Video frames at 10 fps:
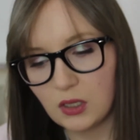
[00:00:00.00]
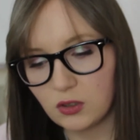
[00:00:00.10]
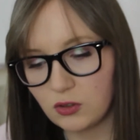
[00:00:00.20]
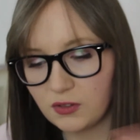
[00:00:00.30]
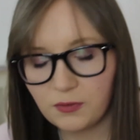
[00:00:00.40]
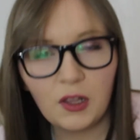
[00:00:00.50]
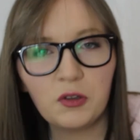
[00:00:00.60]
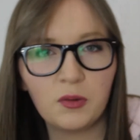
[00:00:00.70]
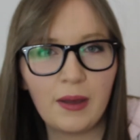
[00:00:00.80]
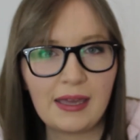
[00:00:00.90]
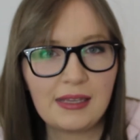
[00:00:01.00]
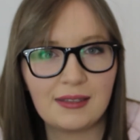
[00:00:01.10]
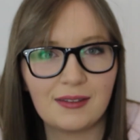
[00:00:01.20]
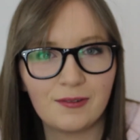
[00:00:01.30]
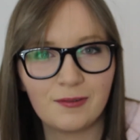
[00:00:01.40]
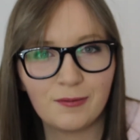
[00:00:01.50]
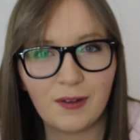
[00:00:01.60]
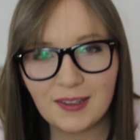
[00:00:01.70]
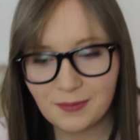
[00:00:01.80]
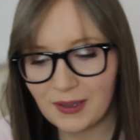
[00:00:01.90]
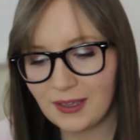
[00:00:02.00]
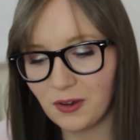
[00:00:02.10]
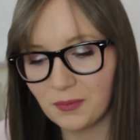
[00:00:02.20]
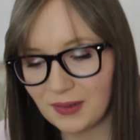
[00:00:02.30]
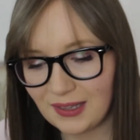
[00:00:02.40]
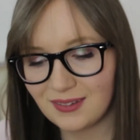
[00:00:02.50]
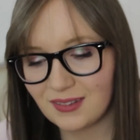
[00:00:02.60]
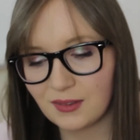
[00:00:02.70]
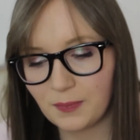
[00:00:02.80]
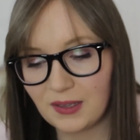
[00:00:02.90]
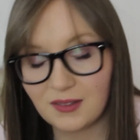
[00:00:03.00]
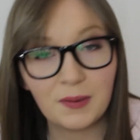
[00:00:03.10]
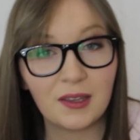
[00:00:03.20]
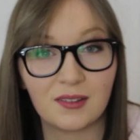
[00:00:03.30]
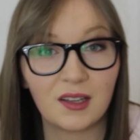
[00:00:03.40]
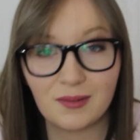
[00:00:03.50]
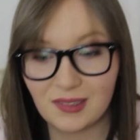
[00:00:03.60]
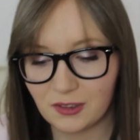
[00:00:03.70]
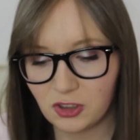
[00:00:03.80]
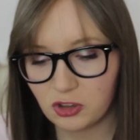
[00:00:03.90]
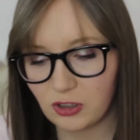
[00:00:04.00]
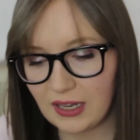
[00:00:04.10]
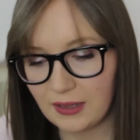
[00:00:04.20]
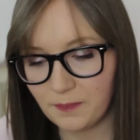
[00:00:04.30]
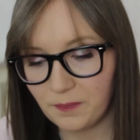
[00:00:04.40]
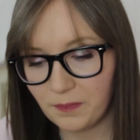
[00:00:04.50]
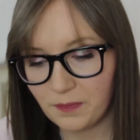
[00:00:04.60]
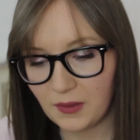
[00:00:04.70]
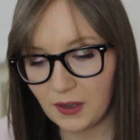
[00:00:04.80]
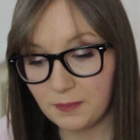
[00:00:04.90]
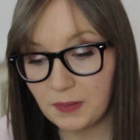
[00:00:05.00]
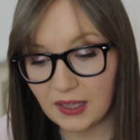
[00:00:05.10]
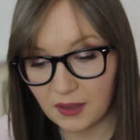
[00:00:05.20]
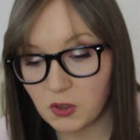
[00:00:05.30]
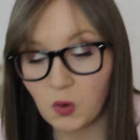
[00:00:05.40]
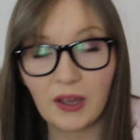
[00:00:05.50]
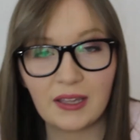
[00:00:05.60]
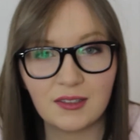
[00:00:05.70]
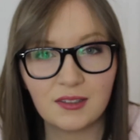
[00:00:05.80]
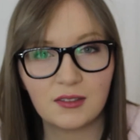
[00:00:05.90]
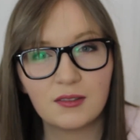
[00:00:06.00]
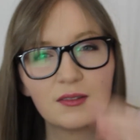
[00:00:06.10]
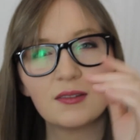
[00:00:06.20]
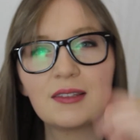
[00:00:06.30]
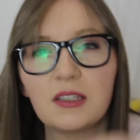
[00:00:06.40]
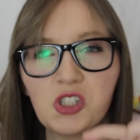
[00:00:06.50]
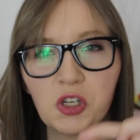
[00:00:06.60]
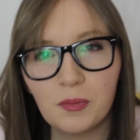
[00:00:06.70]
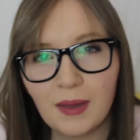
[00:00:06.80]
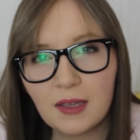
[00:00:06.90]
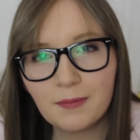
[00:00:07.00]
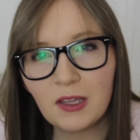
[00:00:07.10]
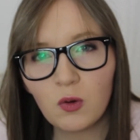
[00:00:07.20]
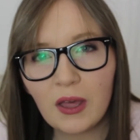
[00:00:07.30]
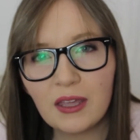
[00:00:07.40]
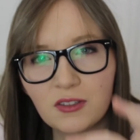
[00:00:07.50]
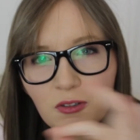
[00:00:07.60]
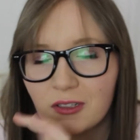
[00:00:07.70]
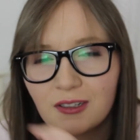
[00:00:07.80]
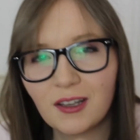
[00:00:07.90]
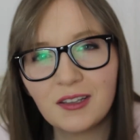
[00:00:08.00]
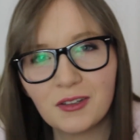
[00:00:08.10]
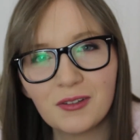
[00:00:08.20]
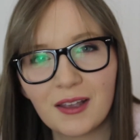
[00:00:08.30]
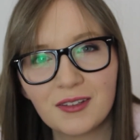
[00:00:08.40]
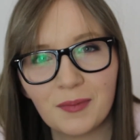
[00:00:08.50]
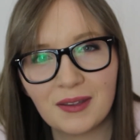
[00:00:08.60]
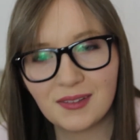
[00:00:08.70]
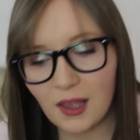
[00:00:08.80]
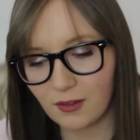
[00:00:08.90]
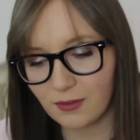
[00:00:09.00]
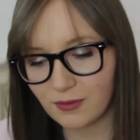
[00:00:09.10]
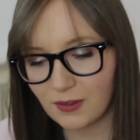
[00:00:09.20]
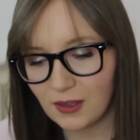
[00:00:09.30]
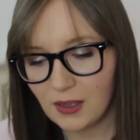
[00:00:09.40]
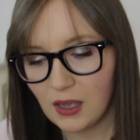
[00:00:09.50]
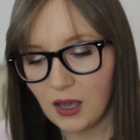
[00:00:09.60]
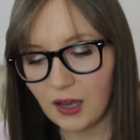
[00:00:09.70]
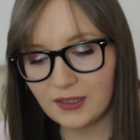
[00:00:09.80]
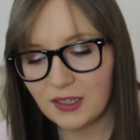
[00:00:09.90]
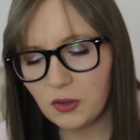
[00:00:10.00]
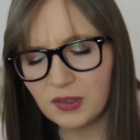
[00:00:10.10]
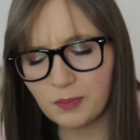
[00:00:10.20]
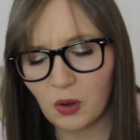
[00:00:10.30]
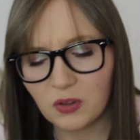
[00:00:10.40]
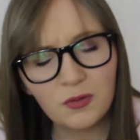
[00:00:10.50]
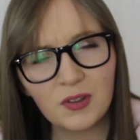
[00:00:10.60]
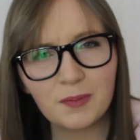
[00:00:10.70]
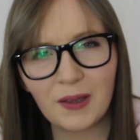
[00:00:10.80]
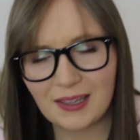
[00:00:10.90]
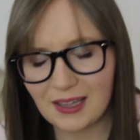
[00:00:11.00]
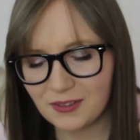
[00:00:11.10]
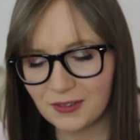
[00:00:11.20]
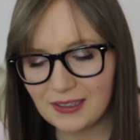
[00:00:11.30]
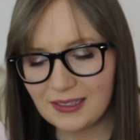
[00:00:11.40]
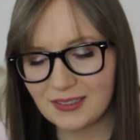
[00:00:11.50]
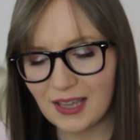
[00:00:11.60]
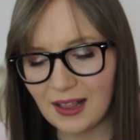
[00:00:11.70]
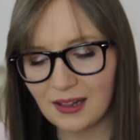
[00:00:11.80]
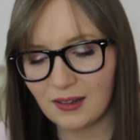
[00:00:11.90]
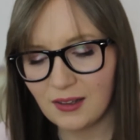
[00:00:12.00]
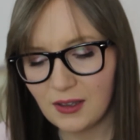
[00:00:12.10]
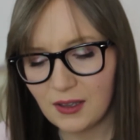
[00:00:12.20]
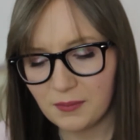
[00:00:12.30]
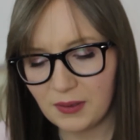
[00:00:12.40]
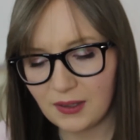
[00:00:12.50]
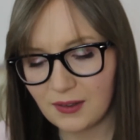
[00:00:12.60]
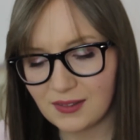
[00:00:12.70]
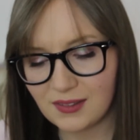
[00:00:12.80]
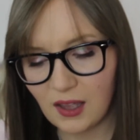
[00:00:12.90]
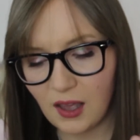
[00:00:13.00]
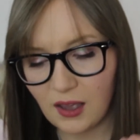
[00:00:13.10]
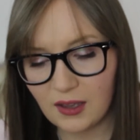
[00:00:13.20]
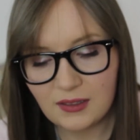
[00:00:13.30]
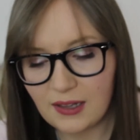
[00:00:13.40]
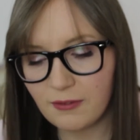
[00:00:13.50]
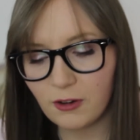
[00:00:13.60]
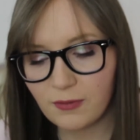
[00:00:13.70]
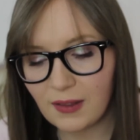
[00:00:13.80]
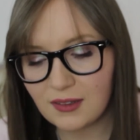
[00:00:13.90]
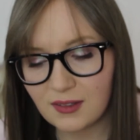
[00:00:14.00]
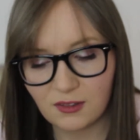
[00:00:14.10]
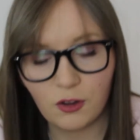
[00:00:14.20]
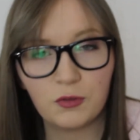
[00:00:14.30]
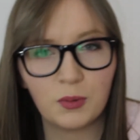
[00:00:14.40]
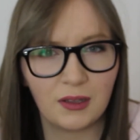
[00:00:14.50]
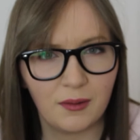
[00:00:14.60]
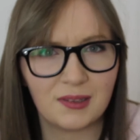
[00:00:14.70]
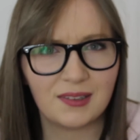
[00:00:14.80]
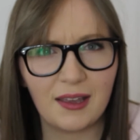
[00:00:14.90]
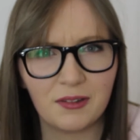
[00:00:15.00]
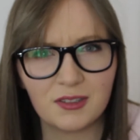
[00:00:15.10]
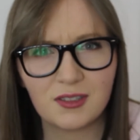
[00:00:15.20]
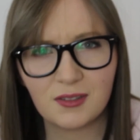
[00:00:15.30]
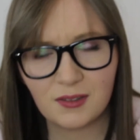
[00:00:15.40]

just float away, find my own place in space, because I was such a drain. I became quiet. Did you make me quiet, or did I do that to myself? I think it was both of us, but I can't really tell, because I never felt as loved when I was loud.